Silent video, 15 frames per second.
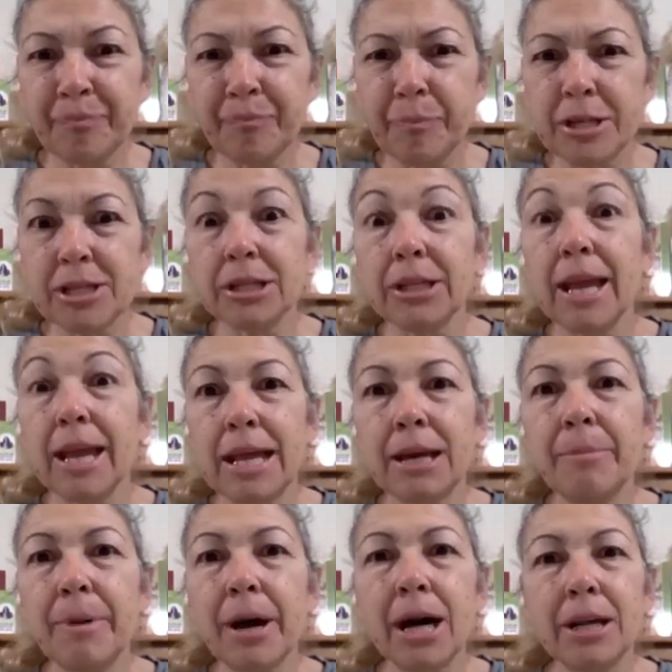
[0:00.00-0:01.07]
basically
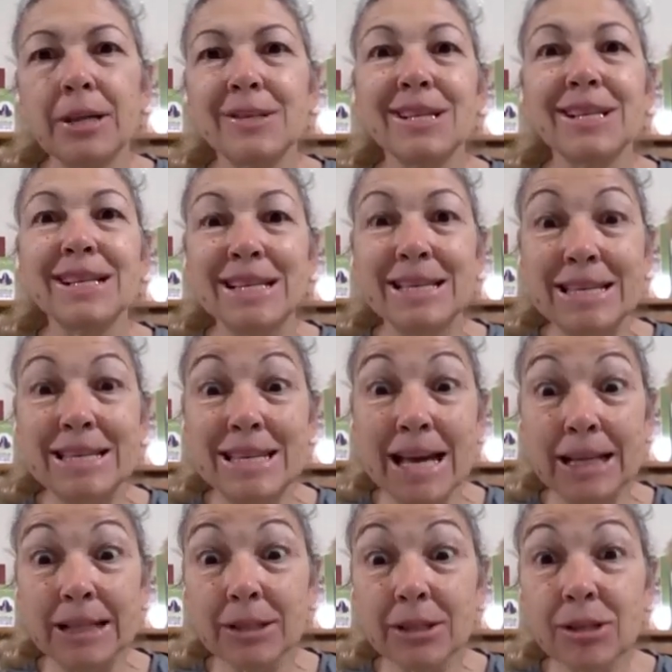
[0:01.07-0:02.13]
antibodies
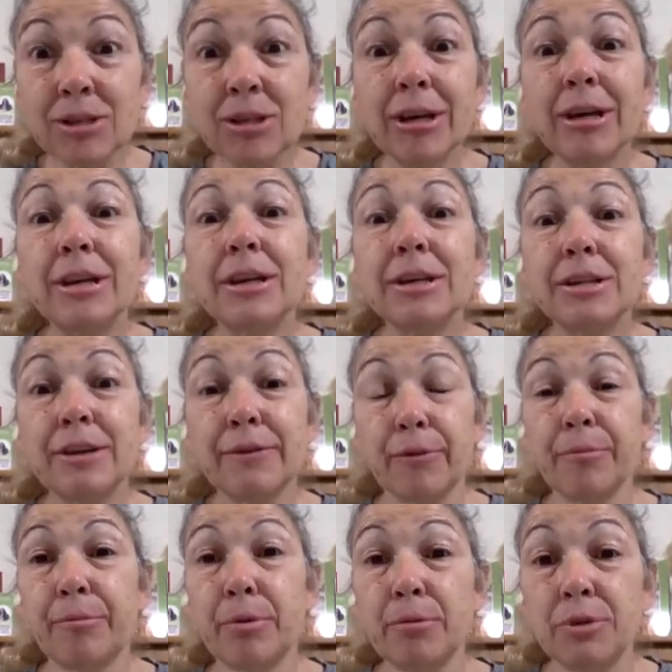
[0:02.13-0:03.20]
against
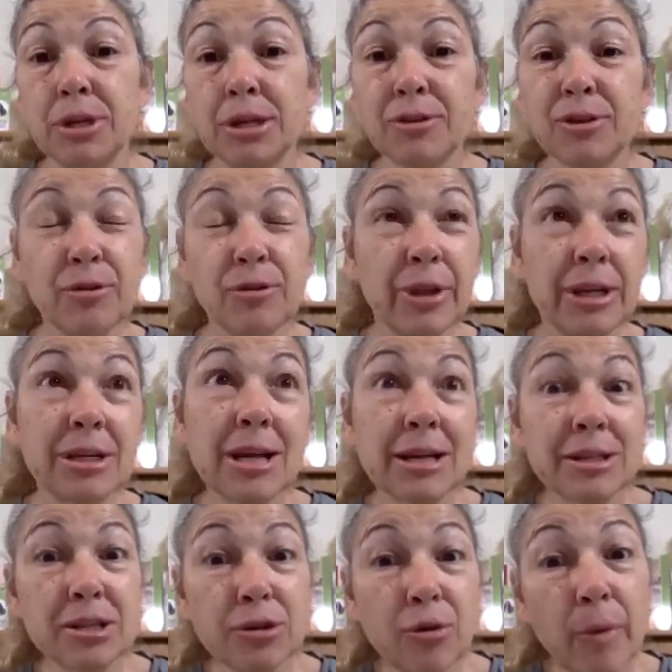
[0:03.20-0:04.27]
different proteins. So they
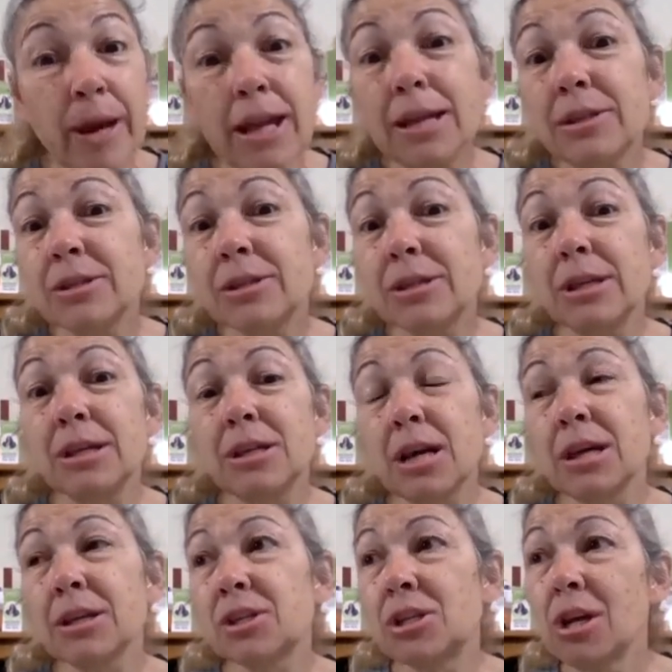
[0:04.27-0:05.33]
test grains, they
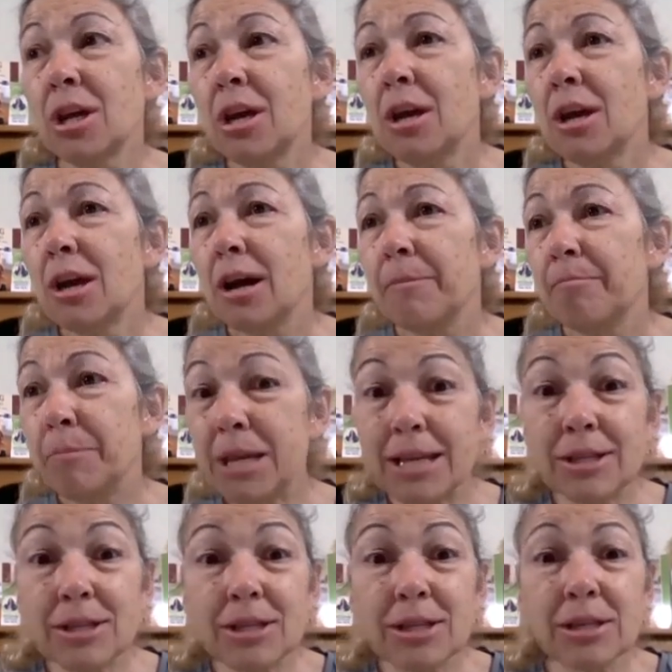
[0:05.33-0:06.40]
test
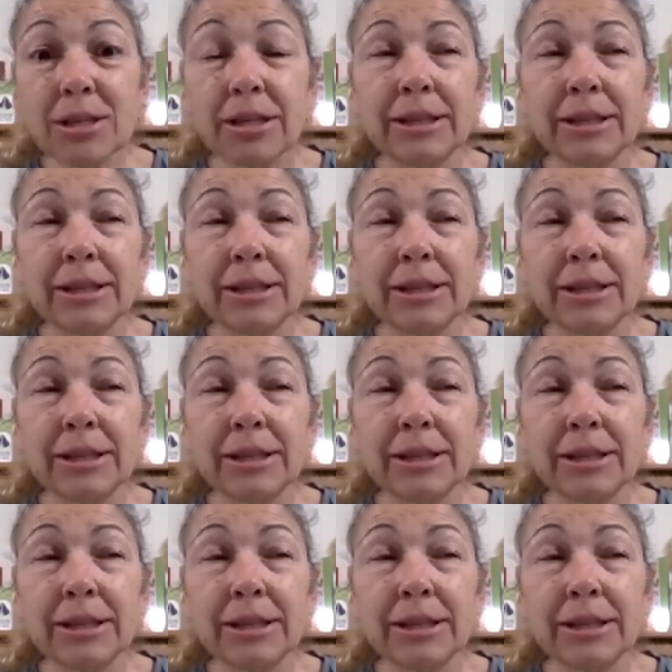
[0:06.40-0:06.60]
meats,